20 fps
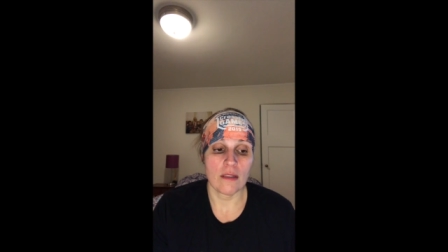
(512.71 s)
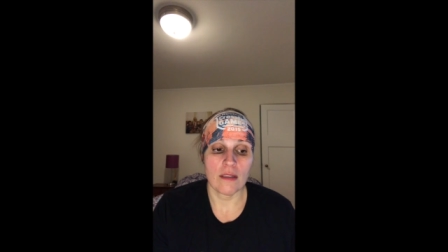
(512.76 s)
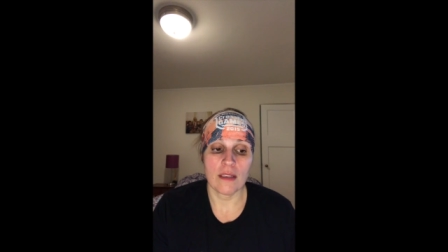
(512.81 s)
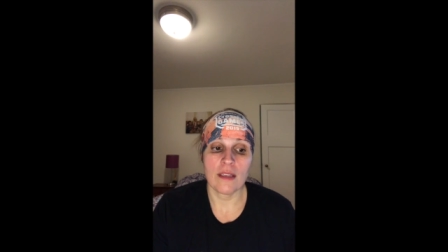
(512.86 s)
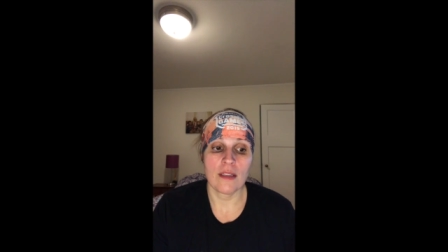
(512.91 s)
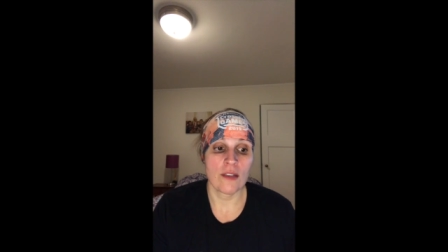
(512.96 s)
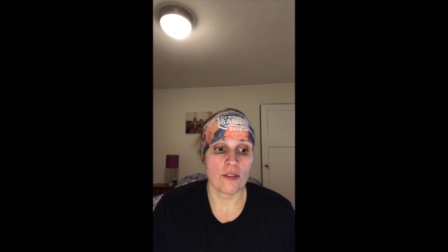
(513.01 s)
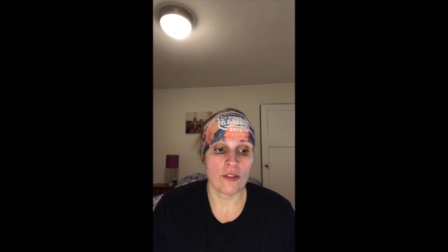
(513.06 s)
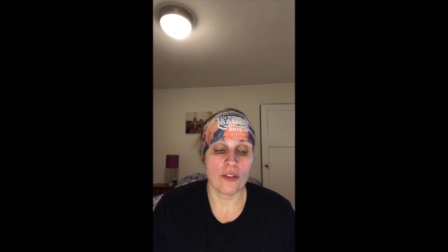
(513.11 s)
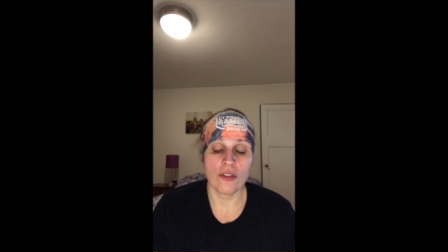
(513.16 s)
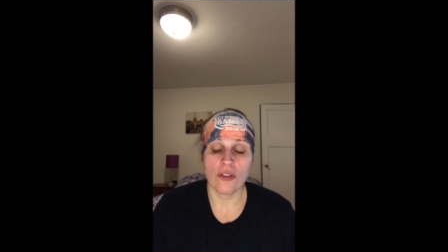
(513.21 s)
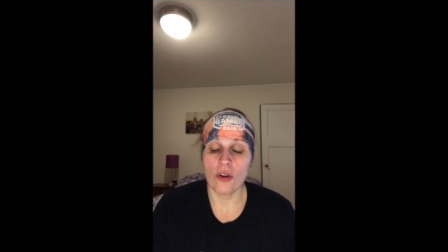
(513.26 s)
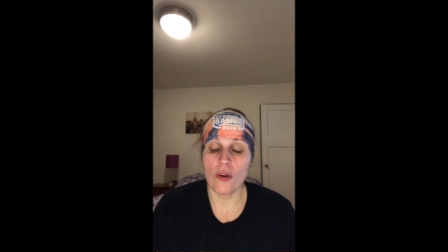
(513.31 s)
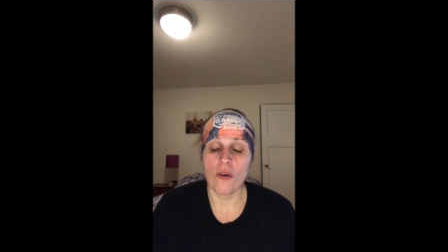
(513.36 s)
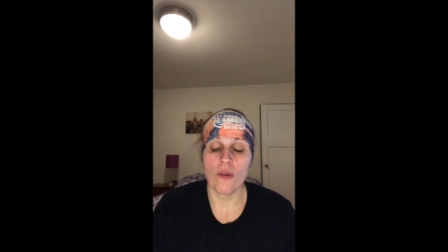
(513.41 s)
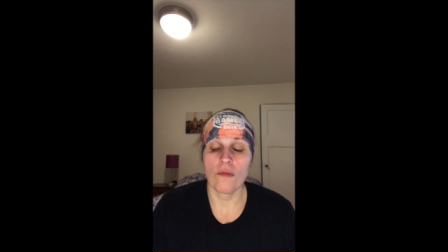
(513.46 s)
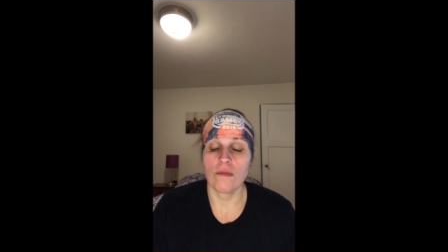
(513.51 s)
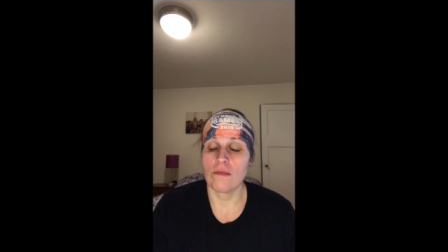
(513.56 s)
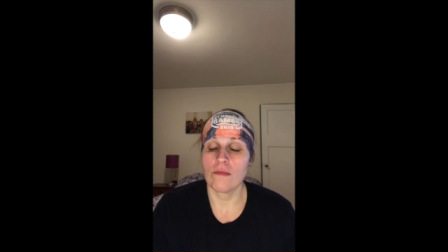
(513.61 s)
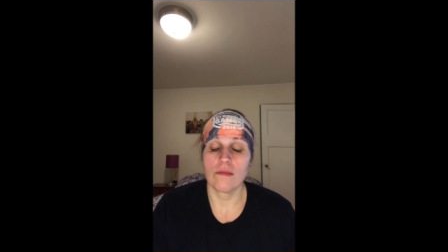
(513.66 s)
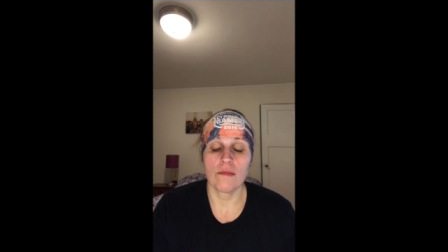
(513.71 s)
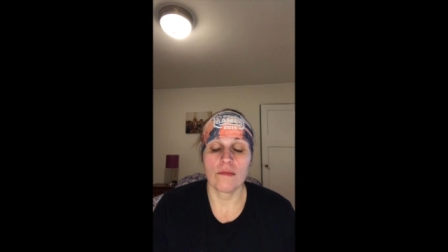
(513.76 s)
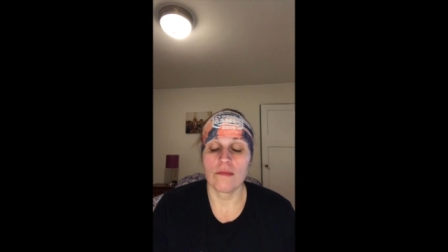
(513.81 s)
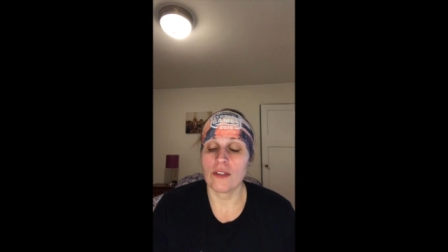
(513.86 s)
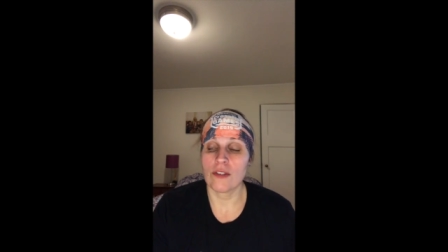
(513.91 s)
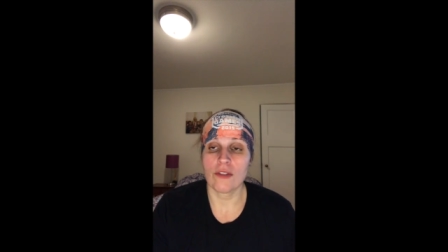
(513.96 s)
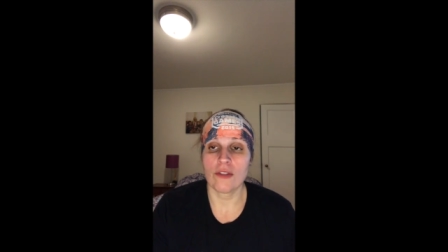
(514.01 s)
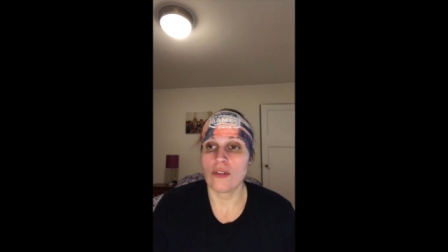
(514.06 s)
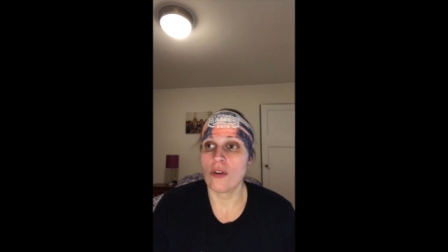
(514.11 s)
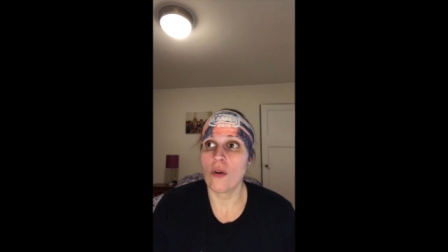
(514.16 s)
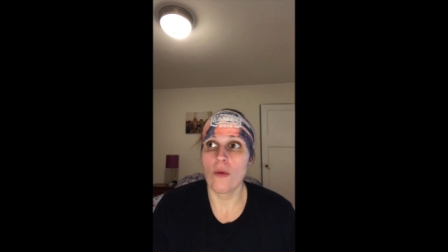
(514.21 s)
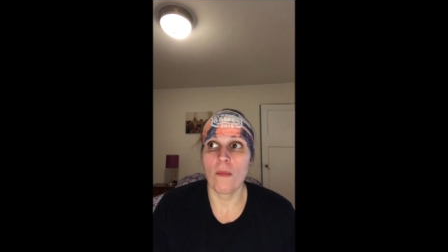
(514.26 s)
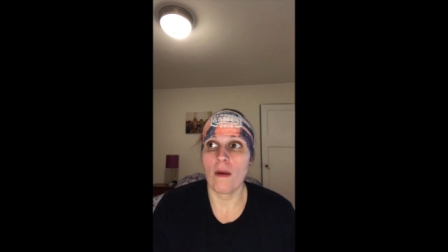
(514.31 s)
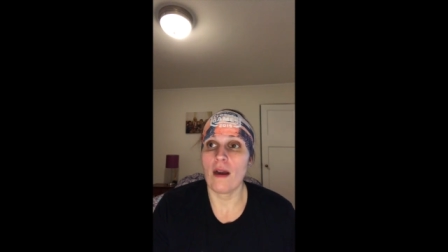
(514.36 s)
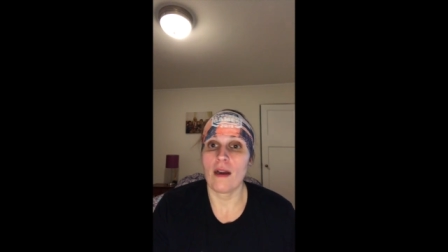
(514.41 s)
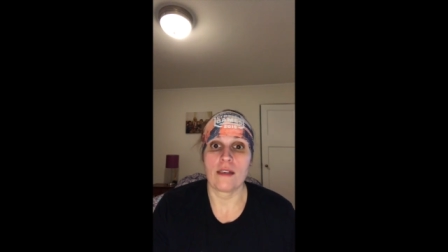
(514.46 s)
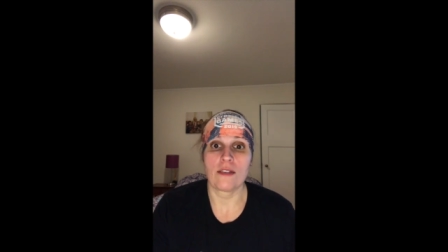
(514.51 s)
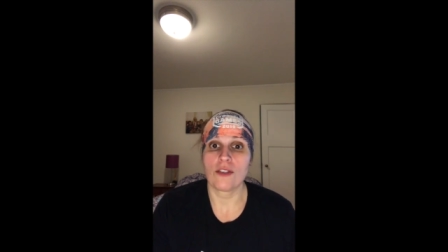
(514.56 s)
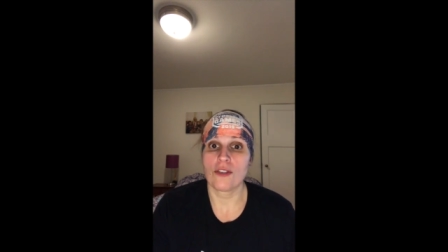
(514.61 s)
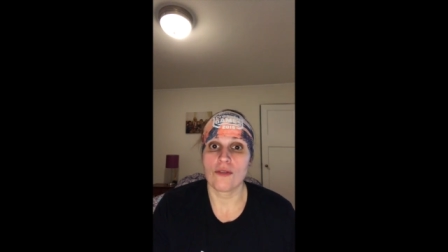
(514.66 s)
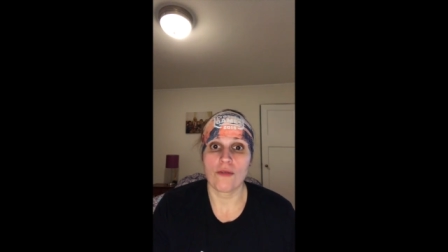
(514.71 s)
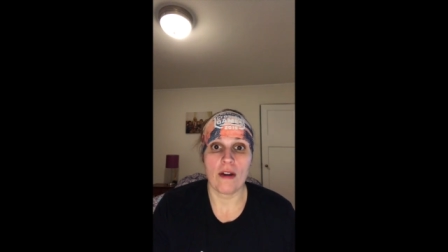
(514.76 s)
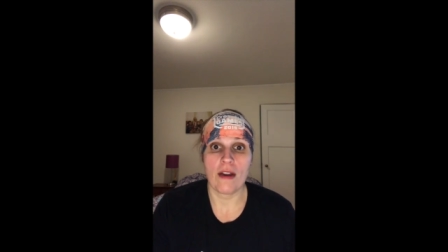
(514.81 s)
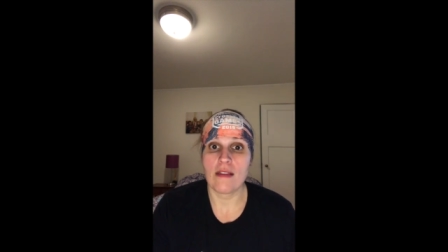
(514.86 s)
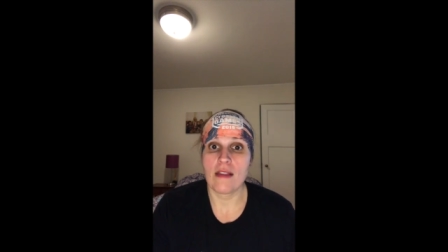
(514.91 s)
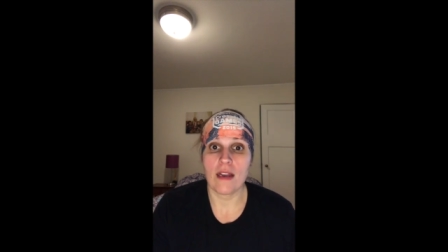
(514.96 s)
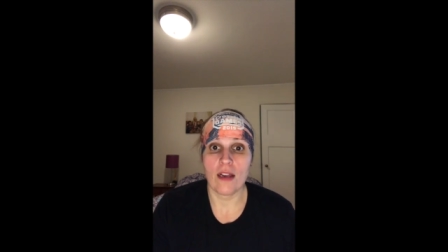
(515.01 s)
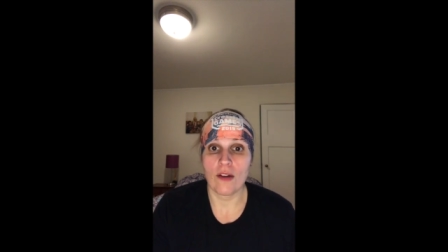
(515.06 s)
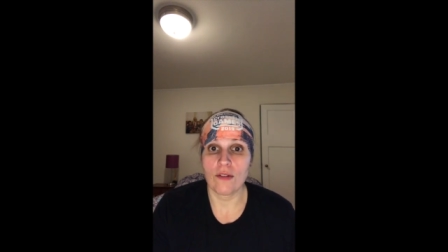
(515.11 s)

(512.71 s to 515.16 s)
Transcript: there's so there's so much right that